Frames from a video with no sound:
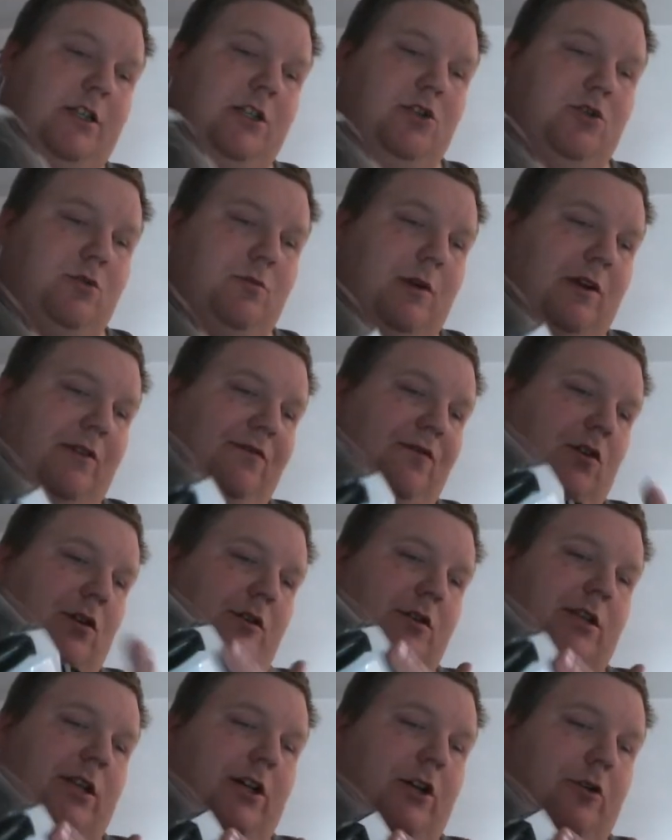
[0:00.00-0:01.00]
This was my
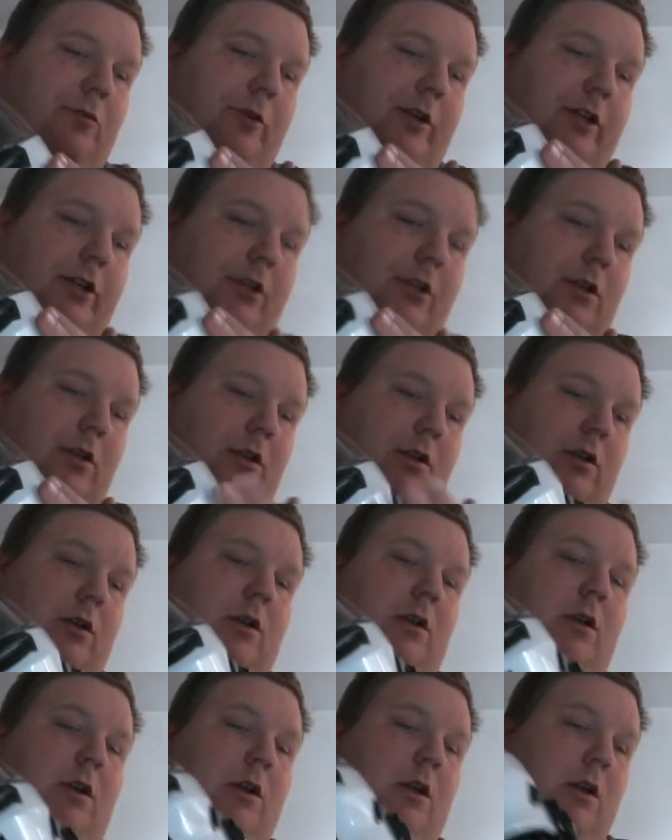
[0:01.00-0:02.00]
first helmet.
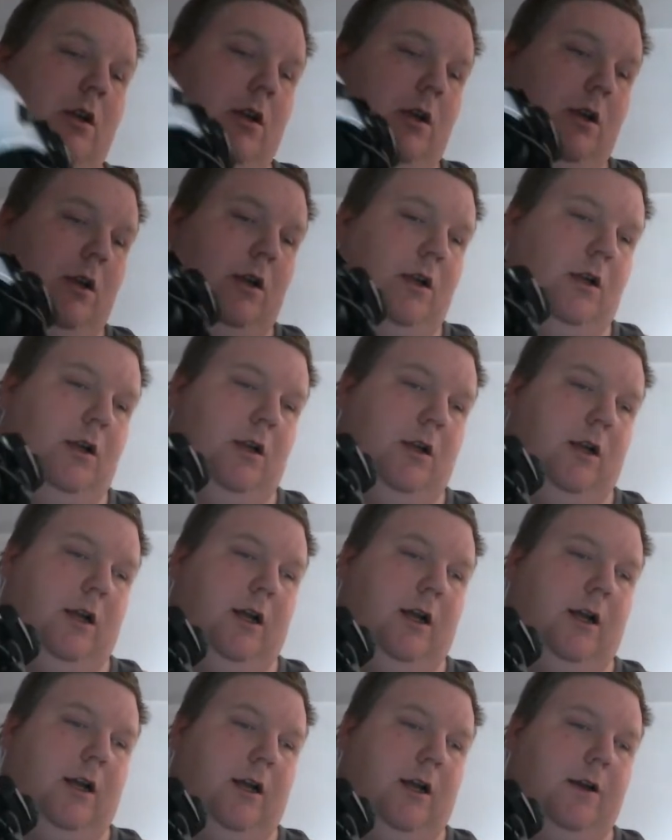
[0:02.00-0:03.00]

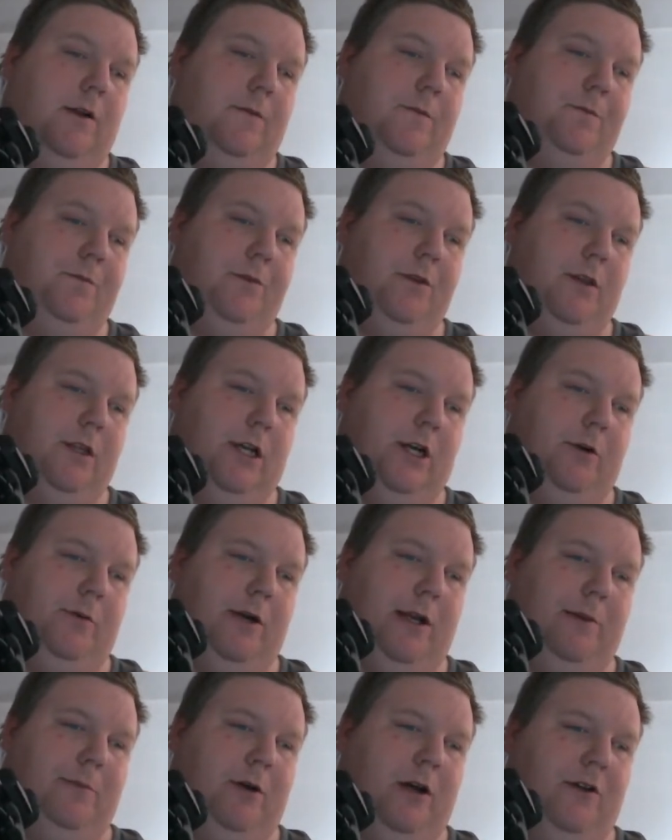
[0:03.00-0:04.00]
The helmet
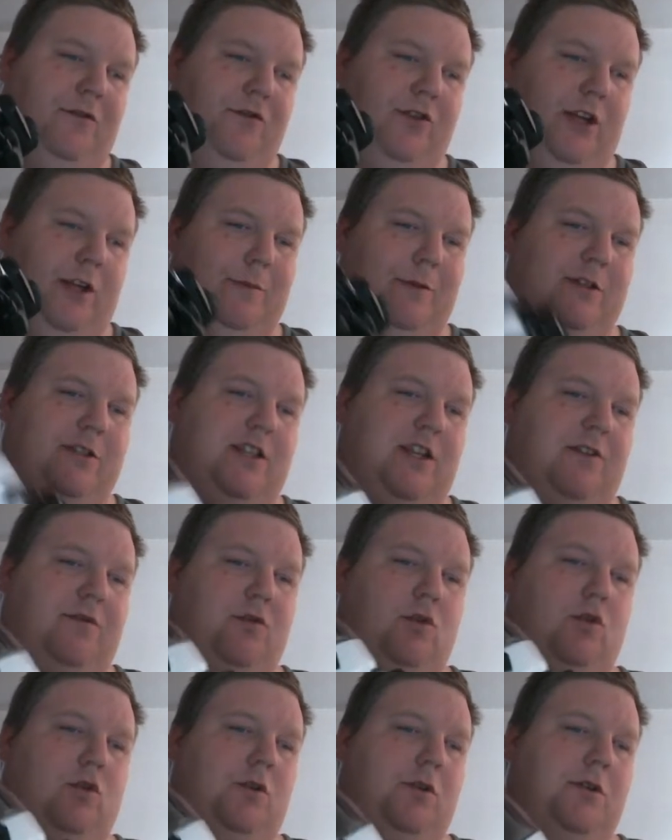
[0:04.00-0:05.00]
I bought for the MSF
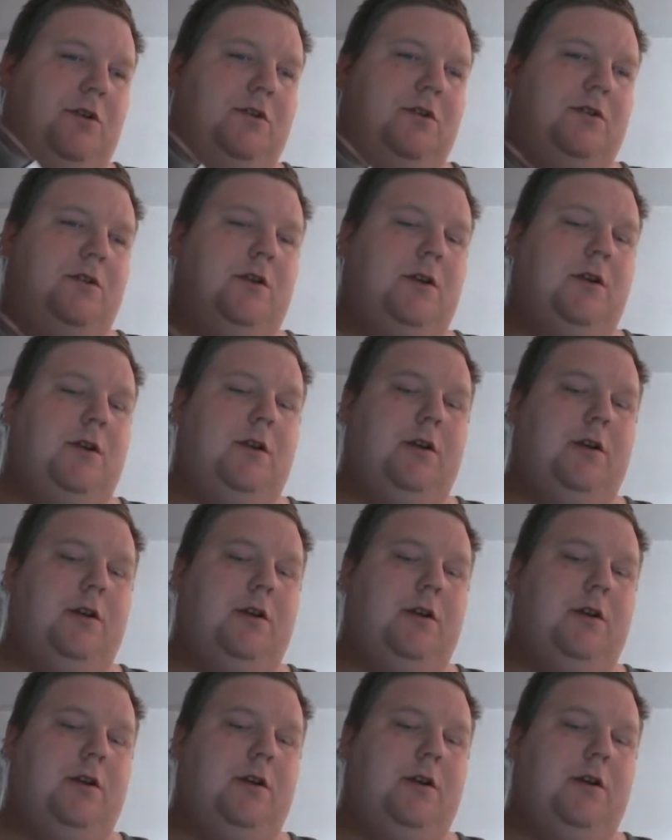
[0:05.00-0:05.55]
course.